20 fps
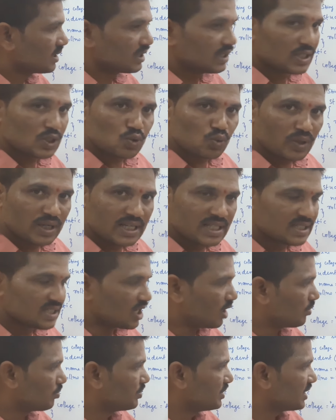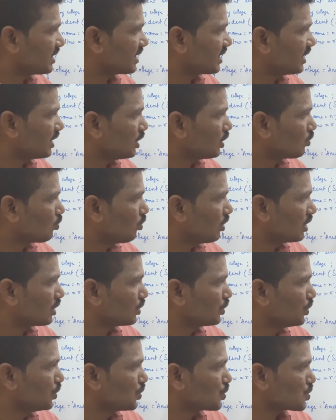S1 is the object equal
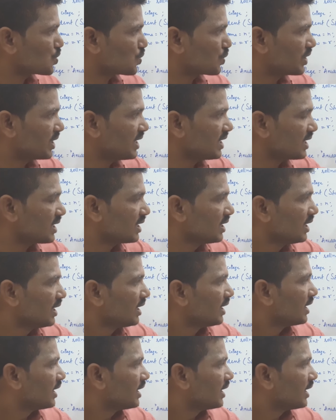to new student.